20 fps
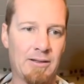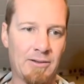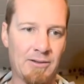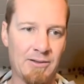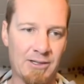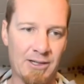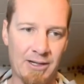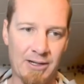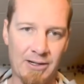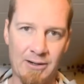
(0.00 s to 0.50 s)
I
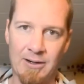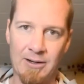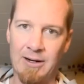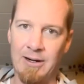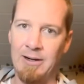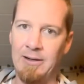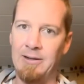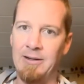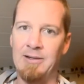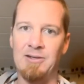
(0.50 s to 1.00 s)
was like, all
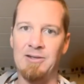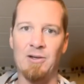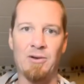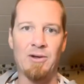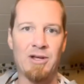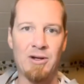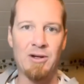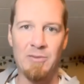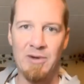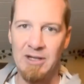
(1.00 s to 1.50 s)
right, this is only
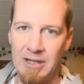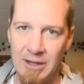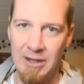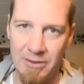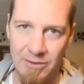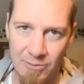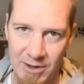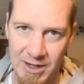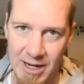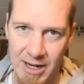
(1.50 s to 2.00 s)
going to be like
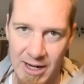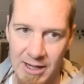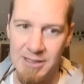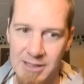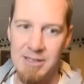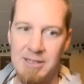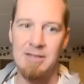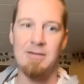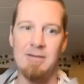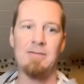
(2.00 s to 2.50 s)
3 days.